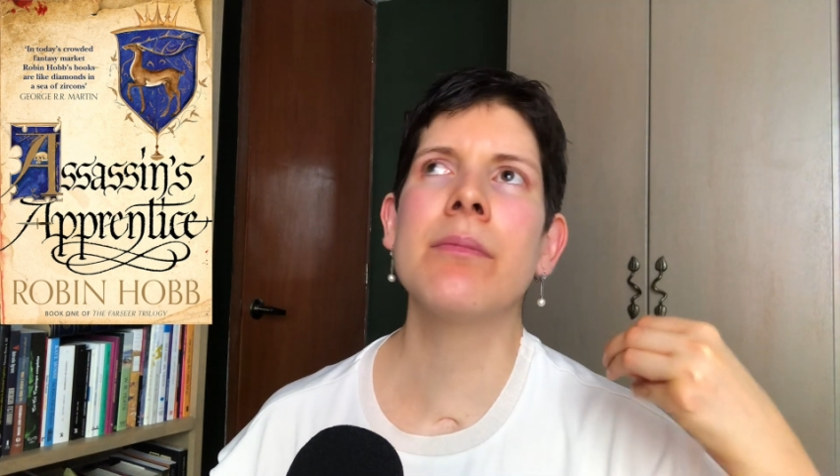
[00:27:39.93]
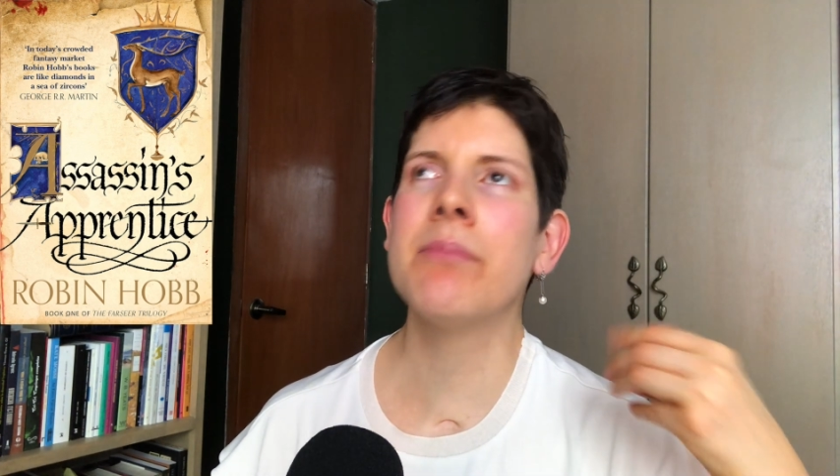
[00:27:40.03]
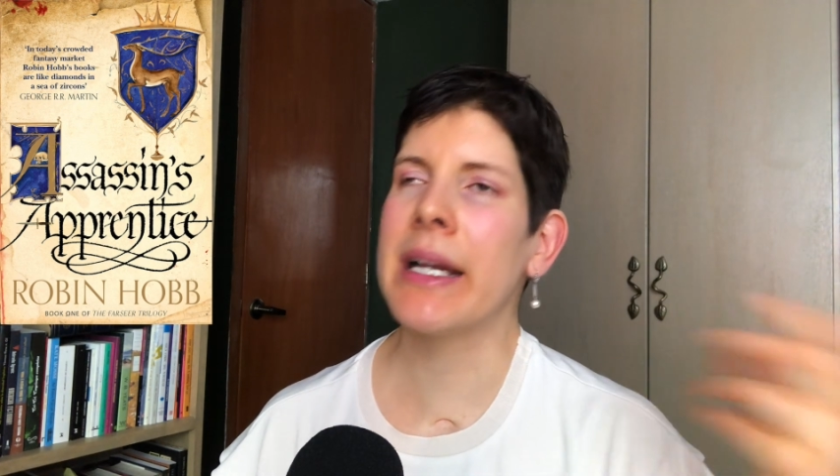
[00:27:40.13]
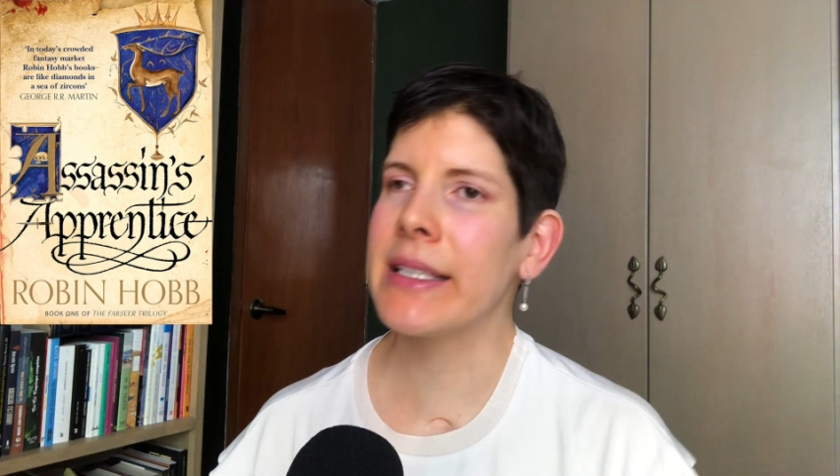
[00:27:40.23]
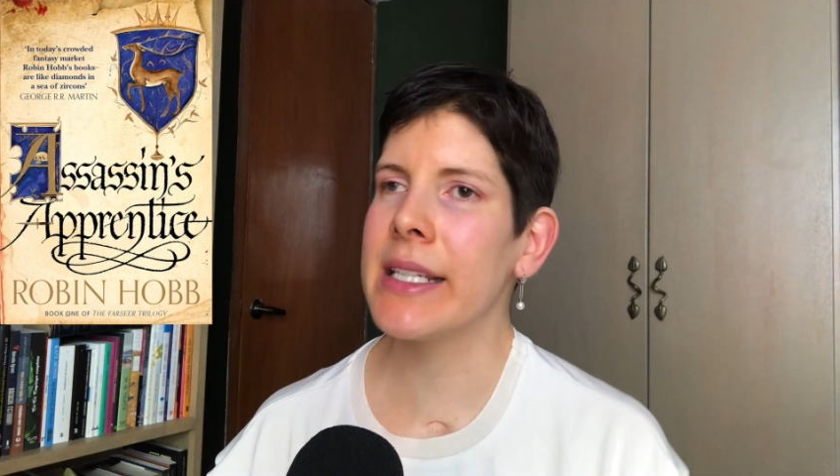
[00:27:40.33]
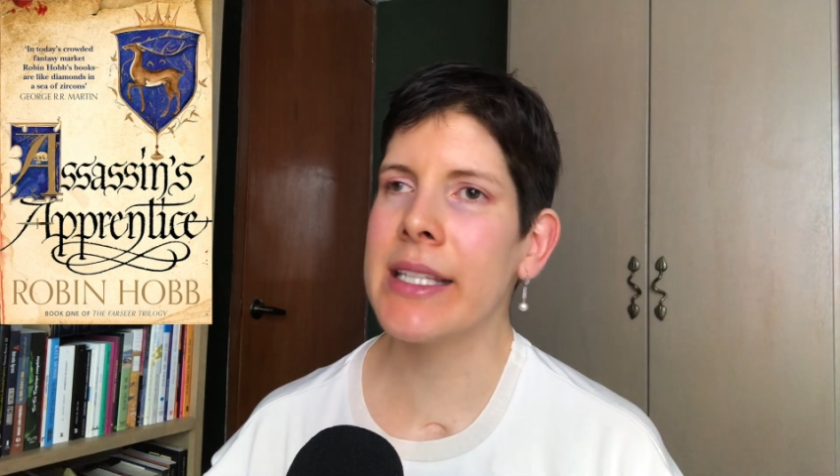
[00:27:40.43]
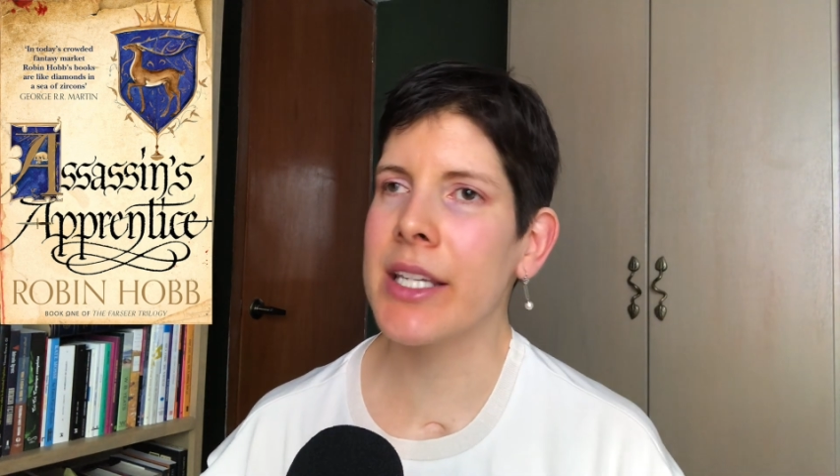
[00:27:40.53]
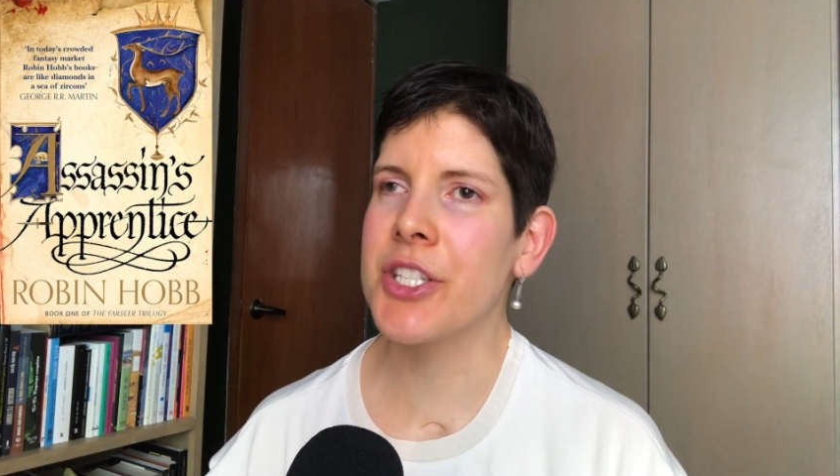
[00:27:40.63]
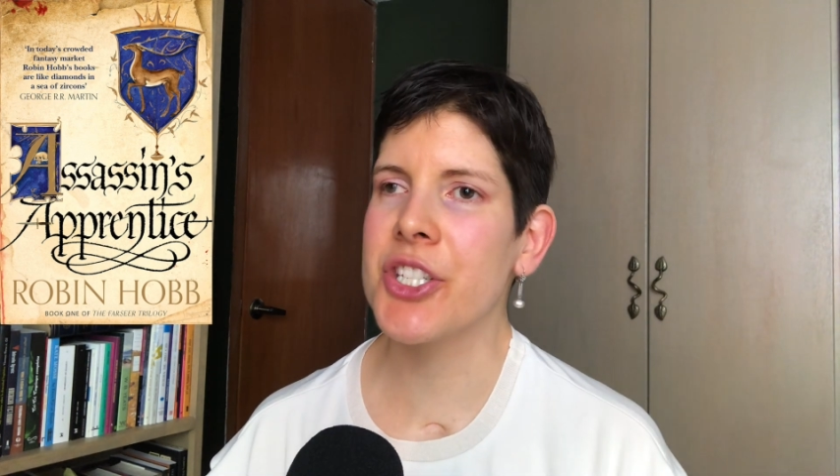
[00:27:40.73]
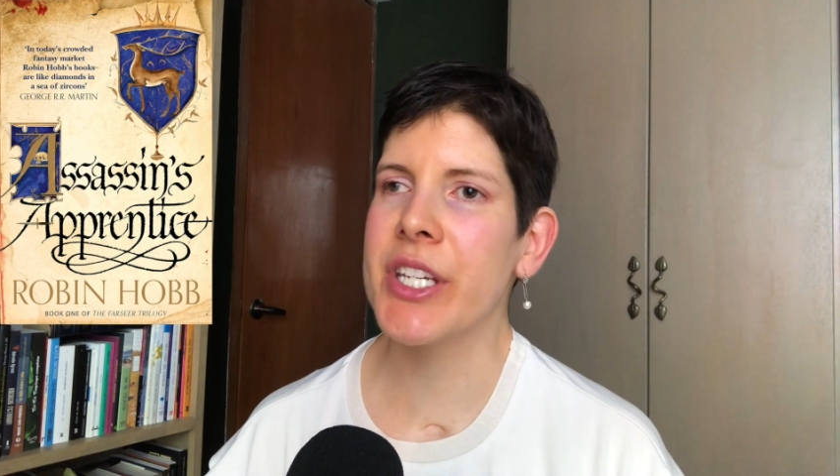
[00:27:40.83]
my
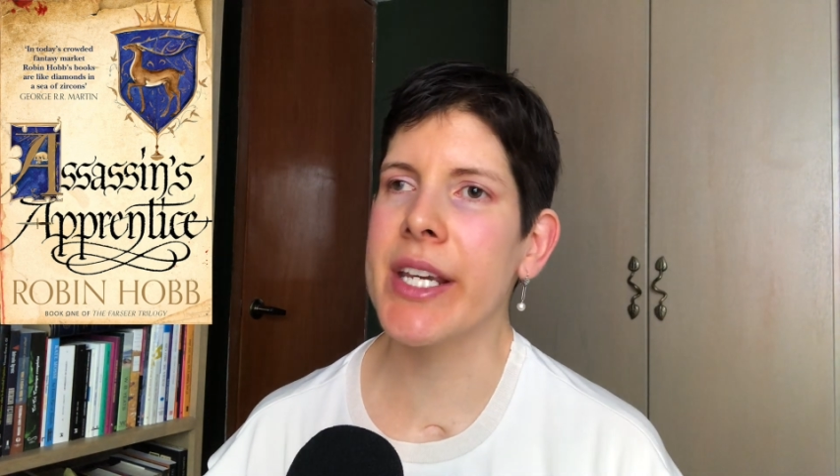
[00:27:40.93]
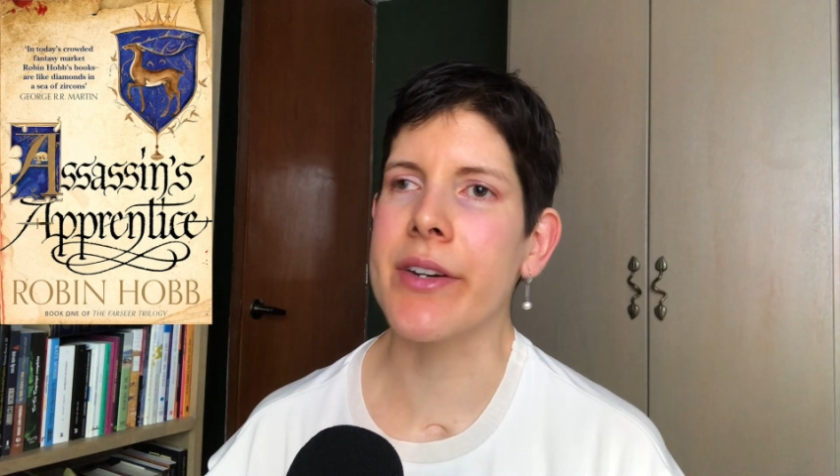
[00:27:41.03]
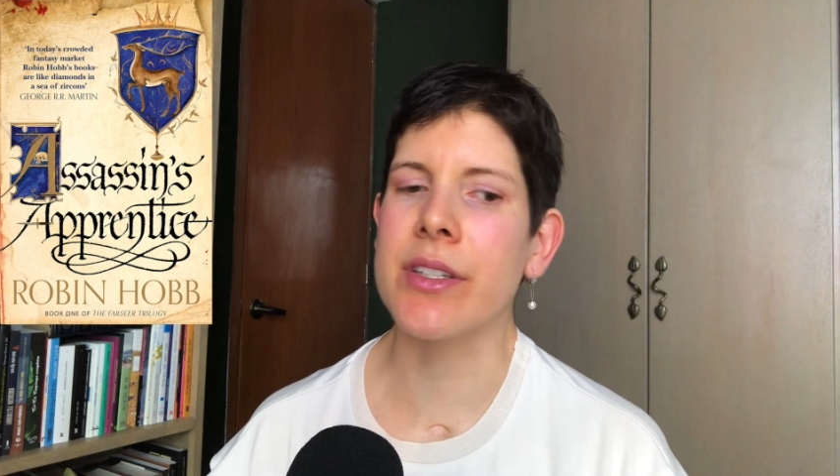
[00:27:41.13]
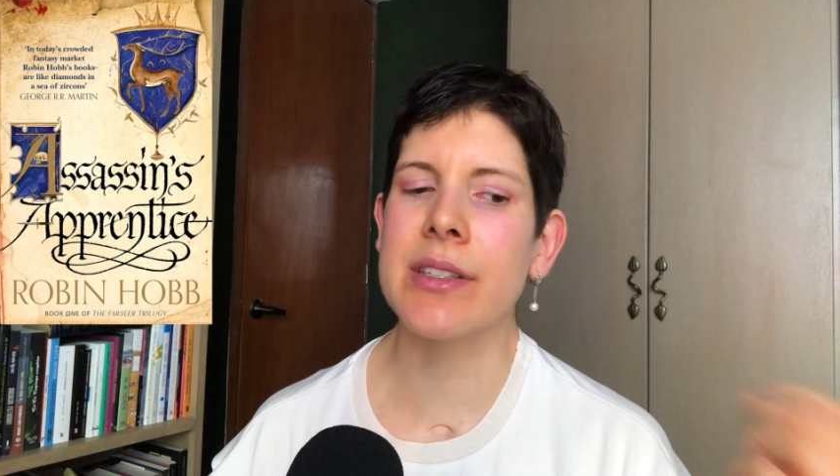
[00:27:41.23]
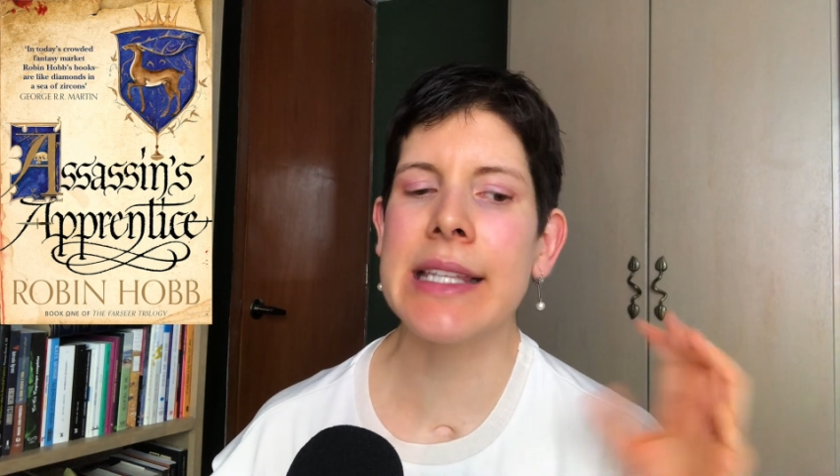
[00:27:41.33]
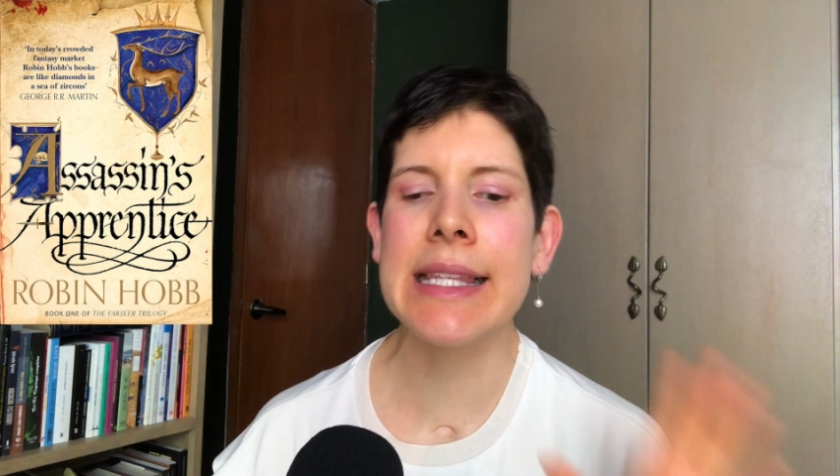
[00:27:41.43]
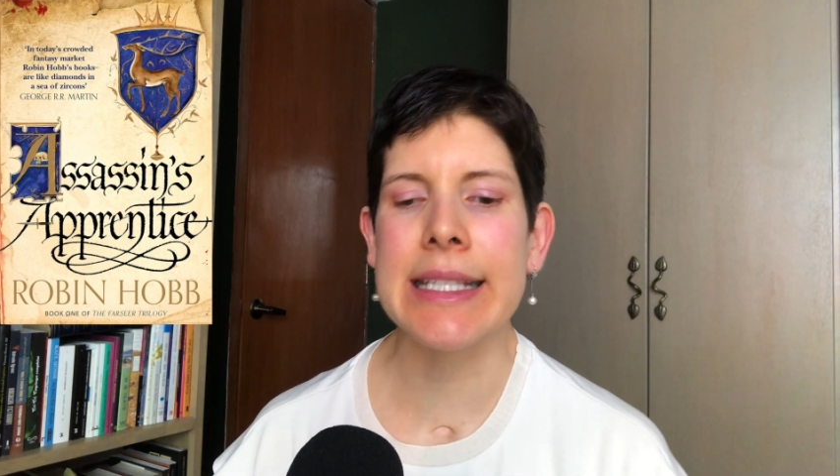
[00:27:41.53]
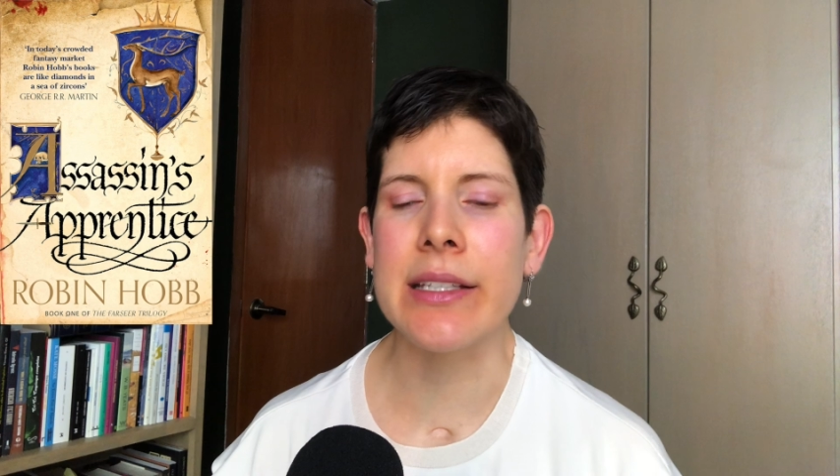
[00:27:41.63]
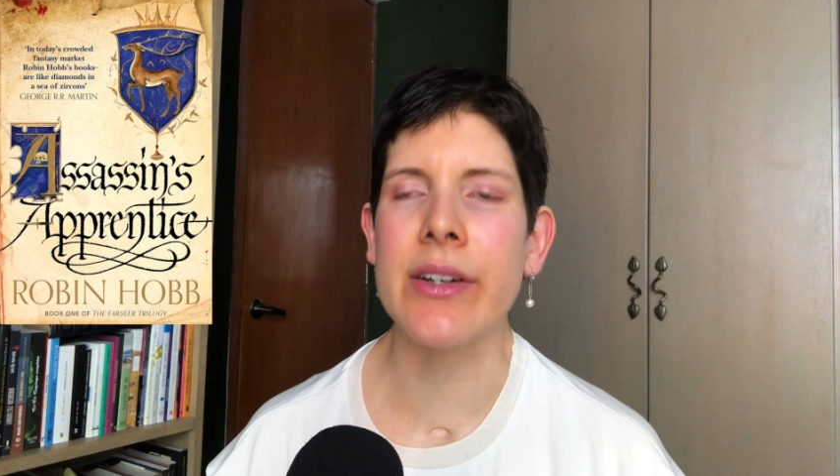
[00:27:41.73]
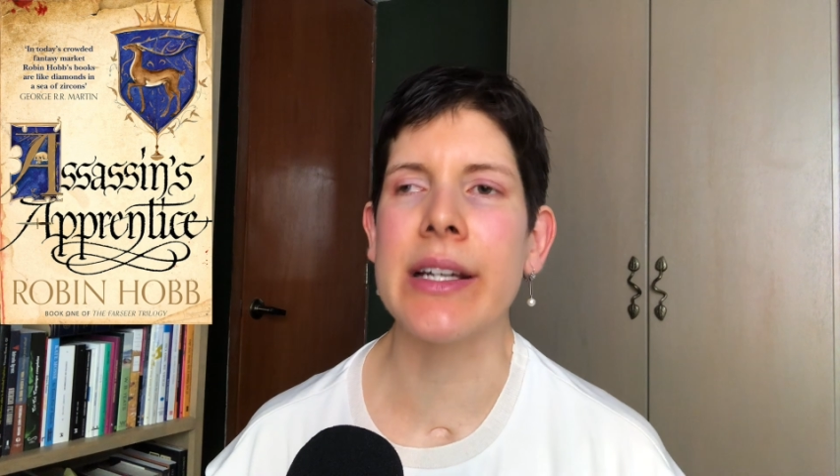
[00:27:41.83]
teenage years,
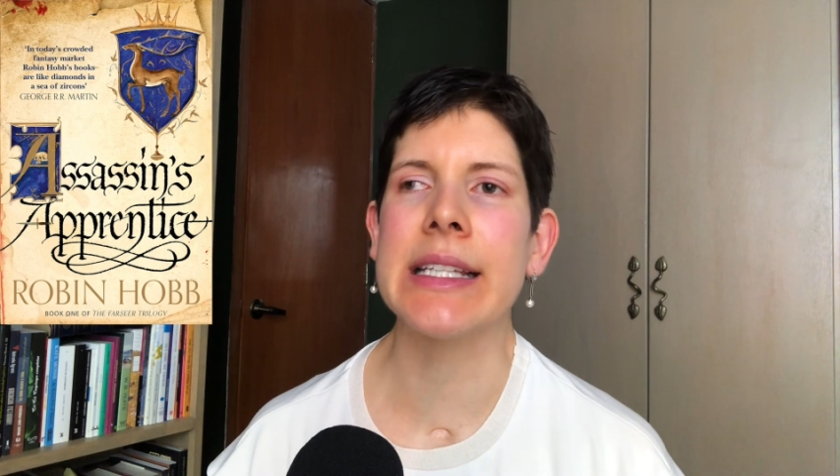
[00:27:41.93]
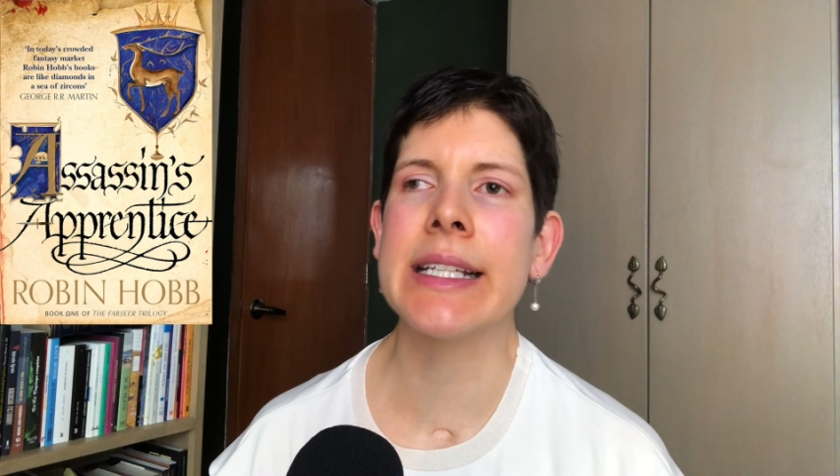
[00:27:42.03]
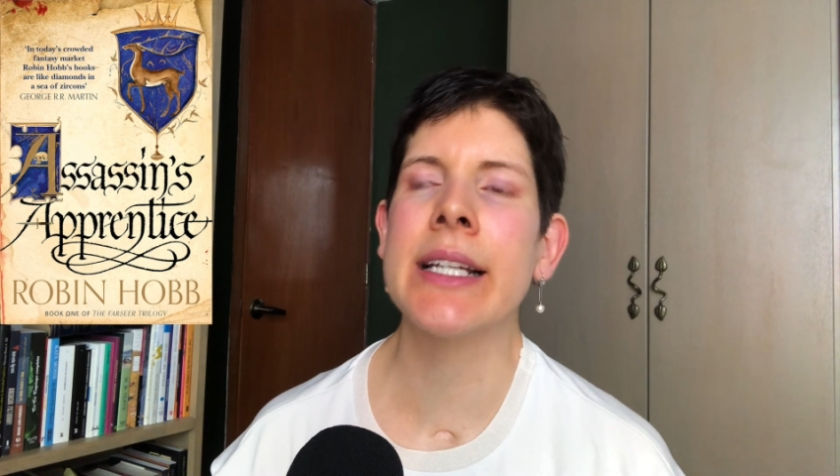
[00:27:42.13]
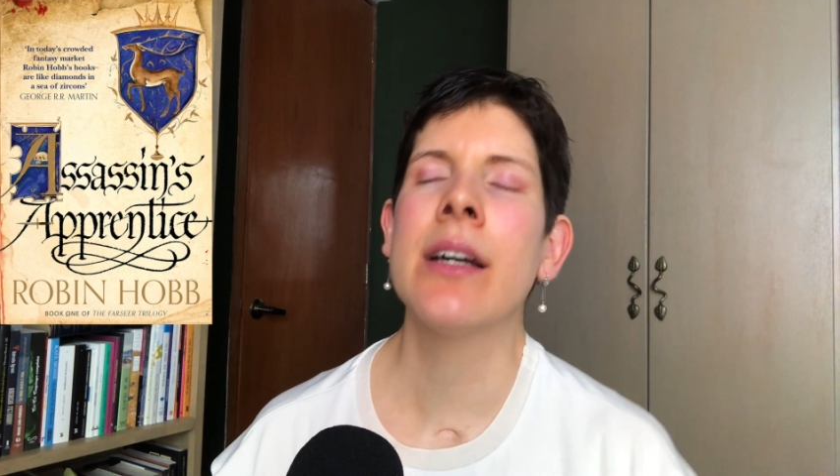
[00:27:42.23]
literally.